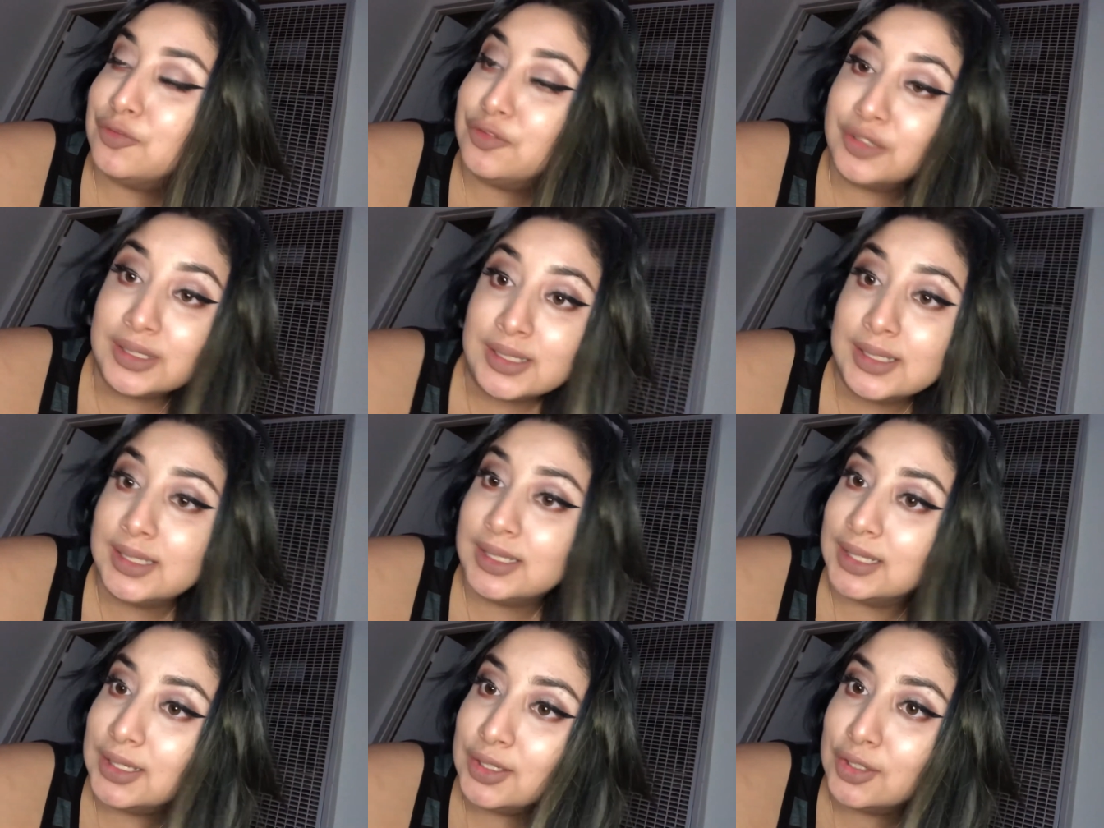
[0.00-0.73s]

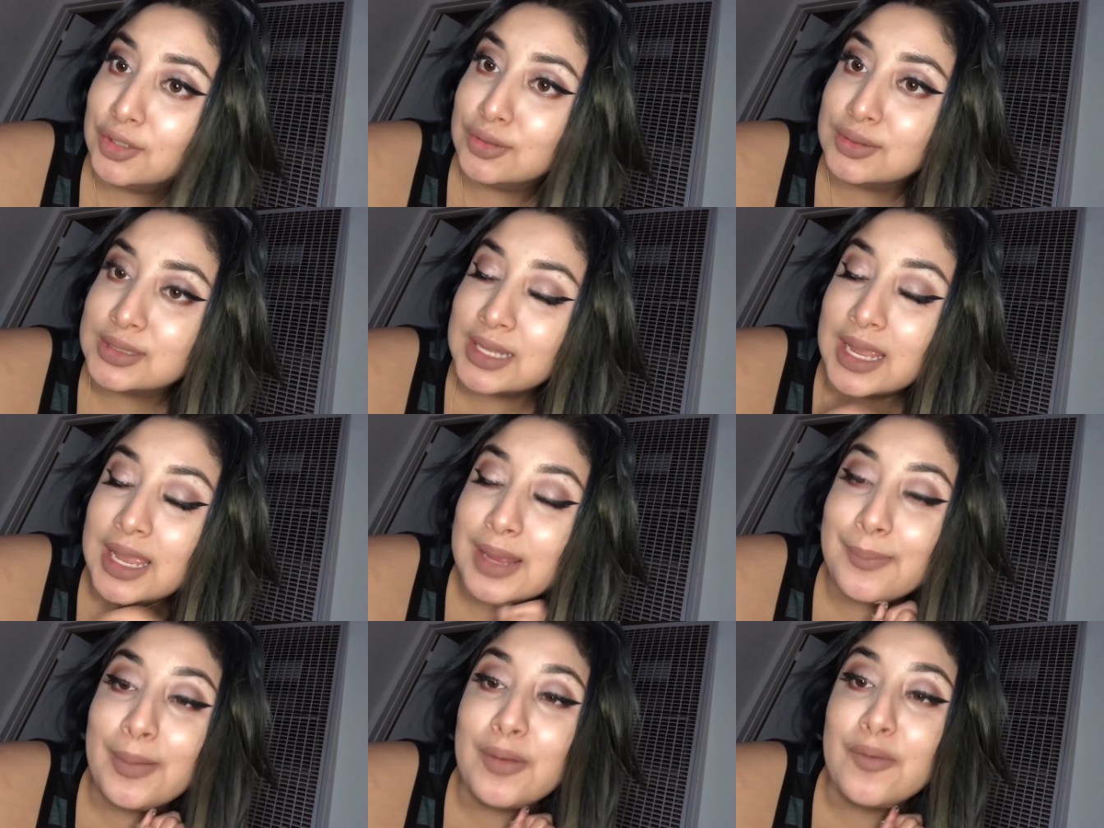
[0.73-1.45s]
freaking heels
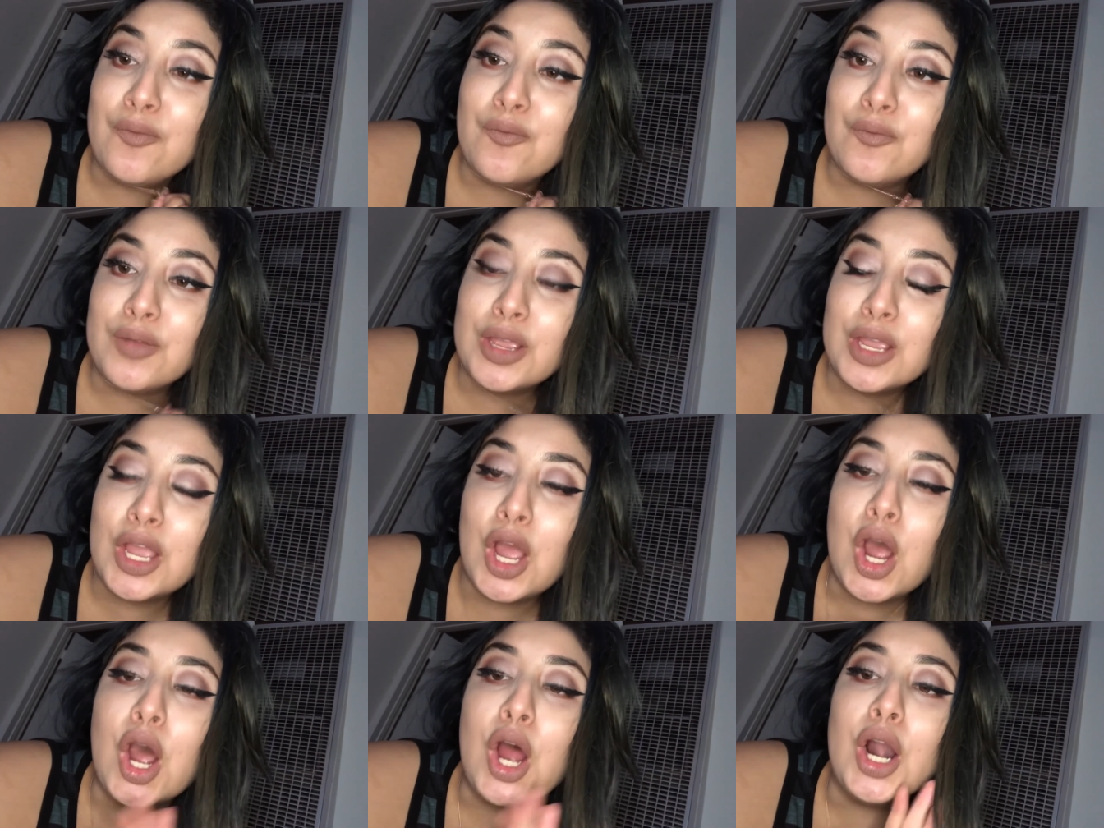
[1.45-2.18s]
and my
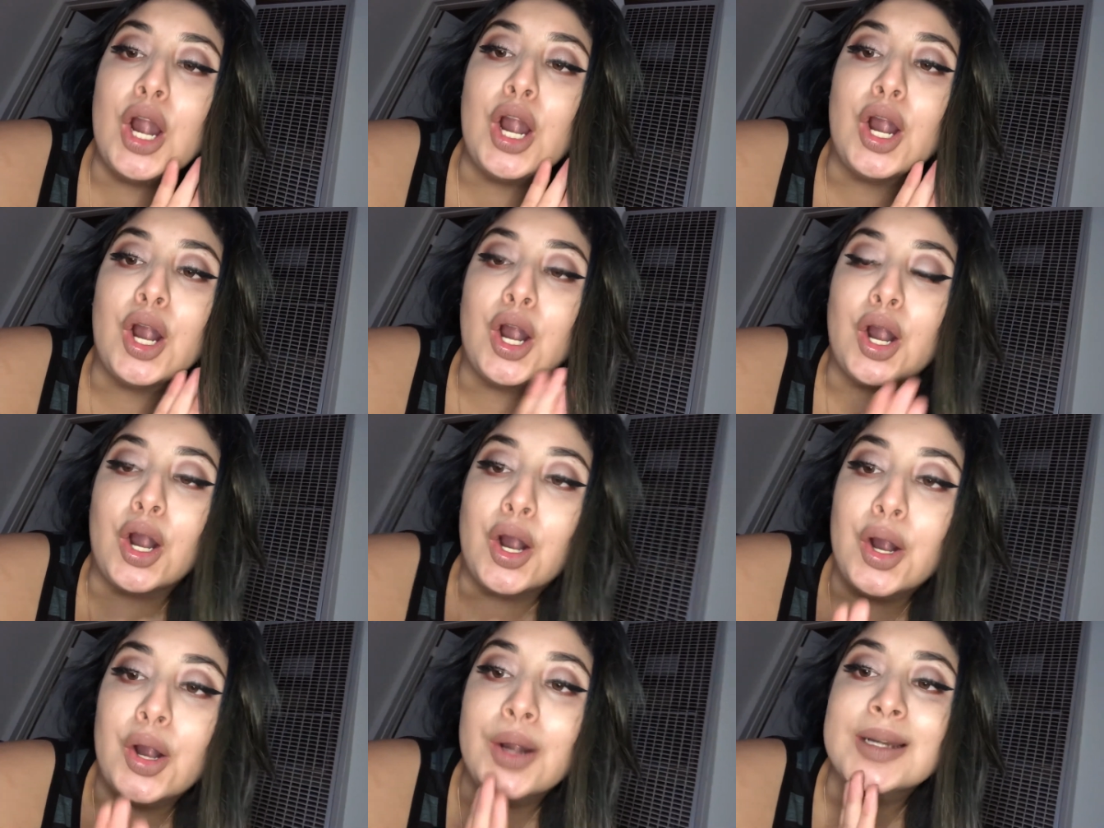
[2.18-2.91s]
feet are
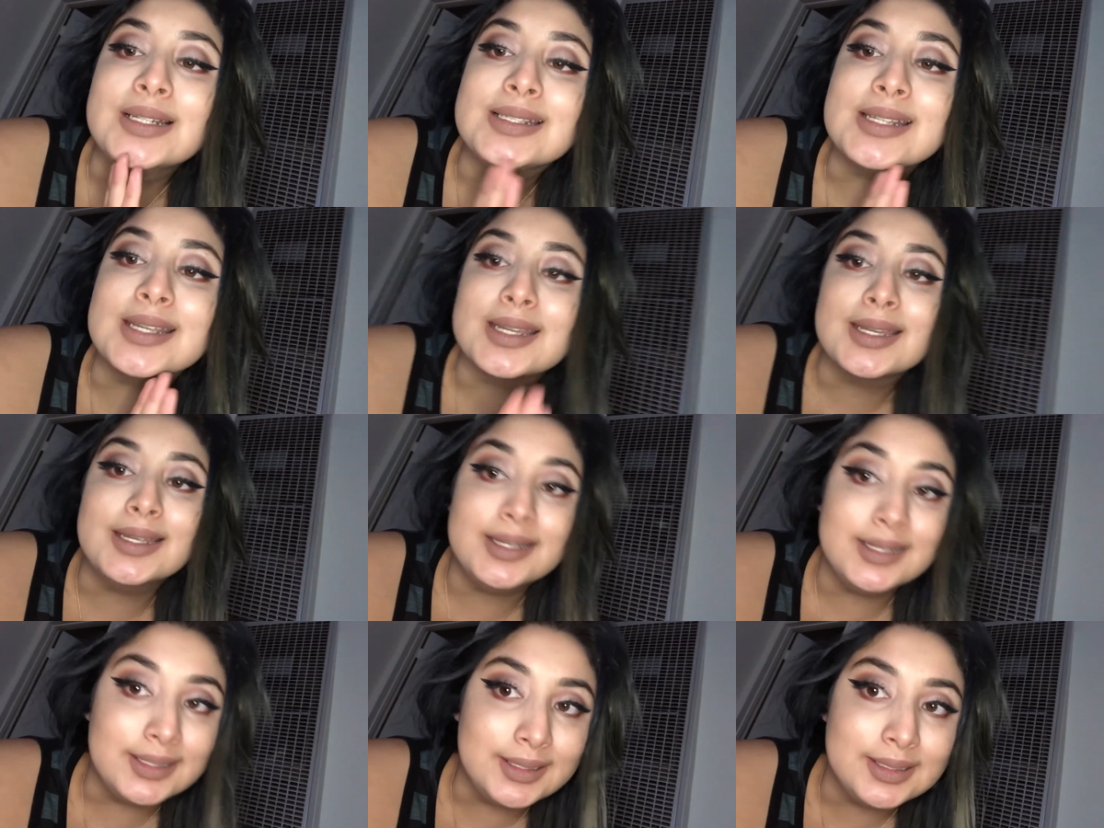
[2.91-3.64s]
hurt
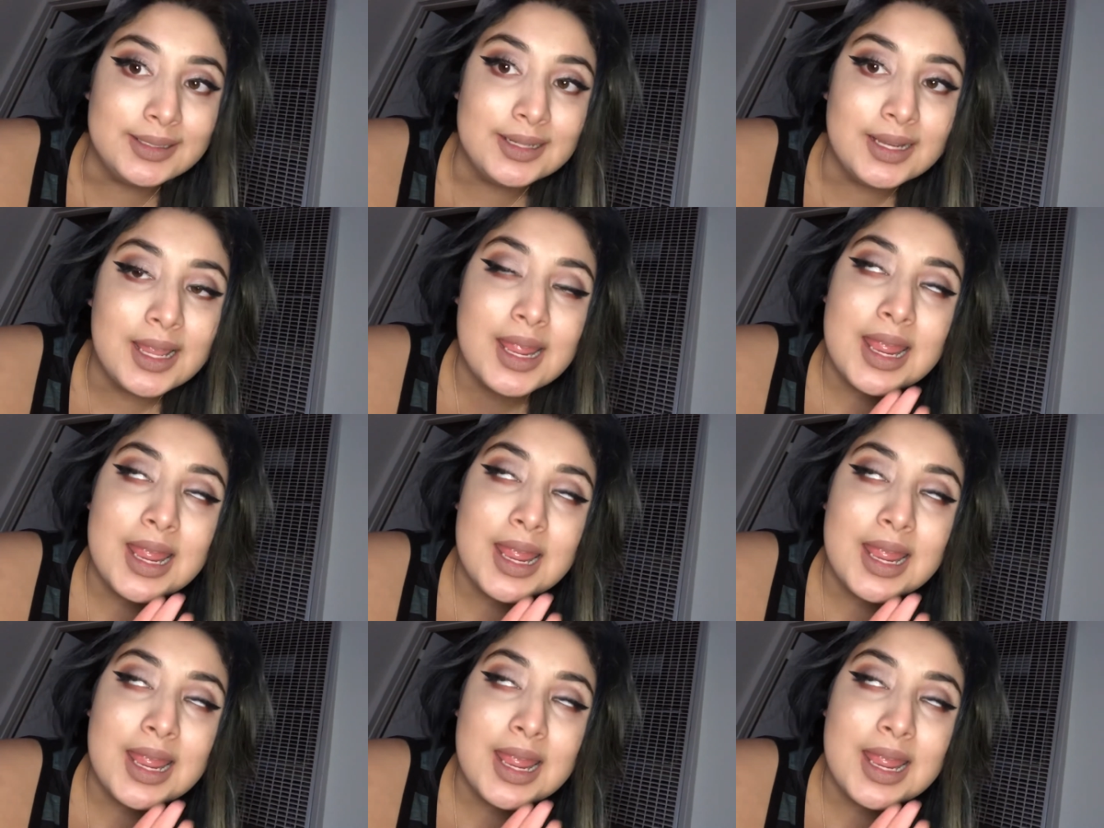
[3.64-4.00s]
and